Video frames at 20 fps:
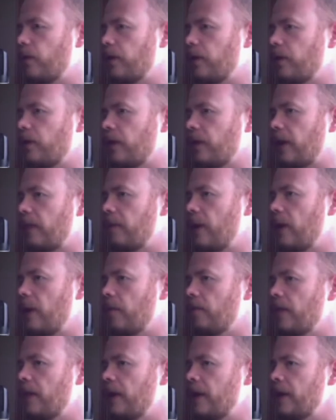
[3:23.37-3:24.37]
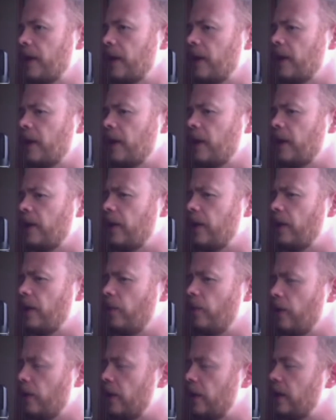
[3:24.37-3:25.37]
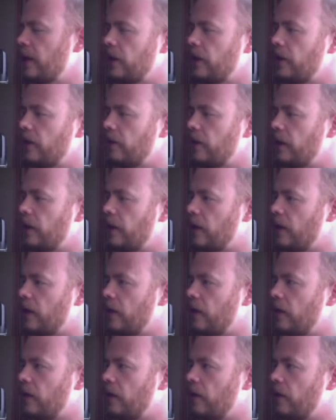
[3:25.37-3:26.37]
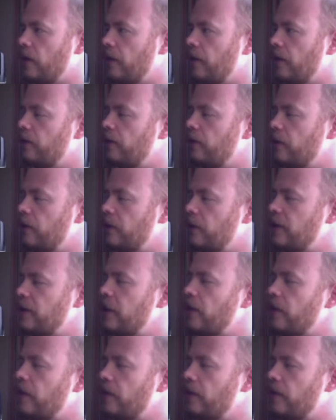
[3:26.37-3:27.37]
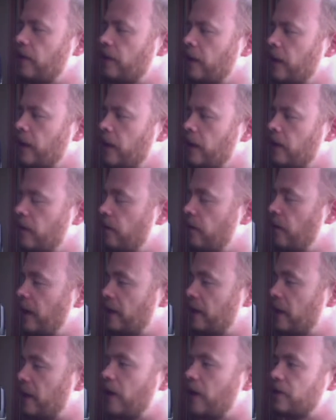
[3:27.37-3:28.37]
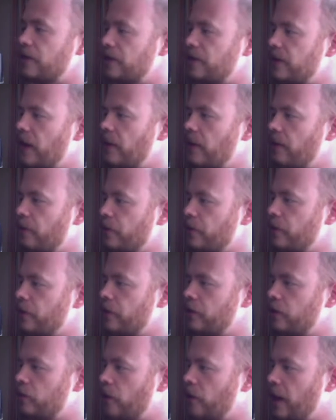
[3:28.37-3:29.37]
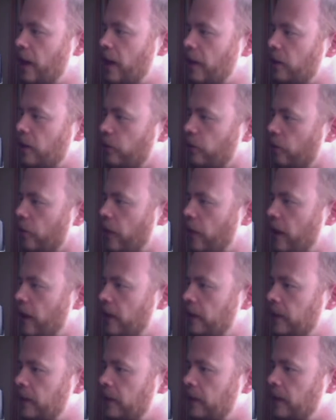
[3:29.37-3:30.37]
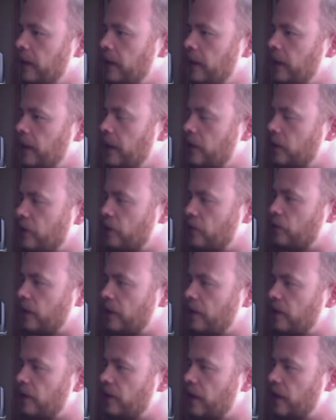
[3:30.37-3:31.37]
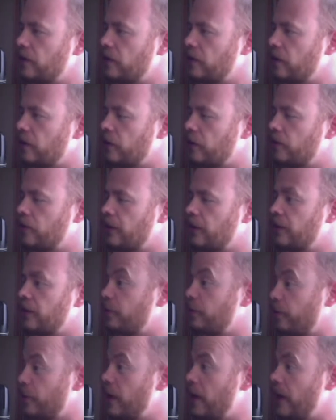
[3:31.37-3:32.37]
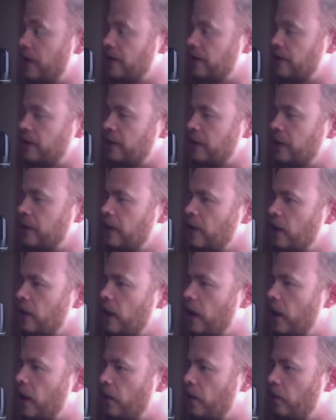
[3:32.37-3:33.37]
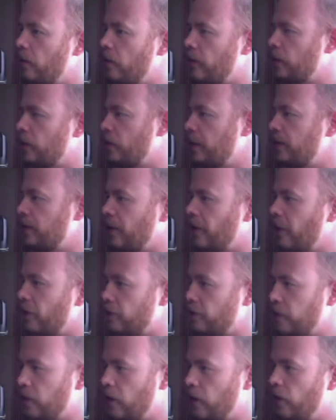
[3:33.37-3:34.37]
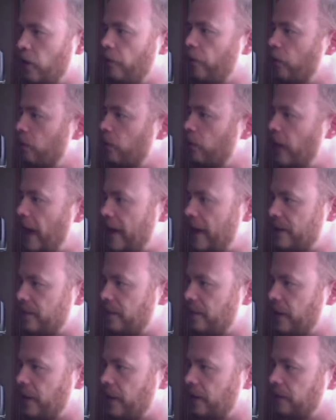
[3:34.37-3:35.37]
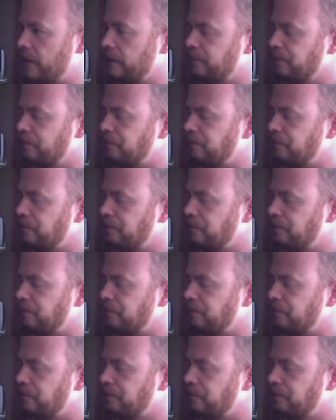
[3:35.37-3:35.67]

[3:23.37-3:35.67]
what year it came out, but they really have done a. Uh, they you can tell they've they've made conscious efforts to try to integrate into the translation or to express uh, what Greek scholars would call verbal aspect.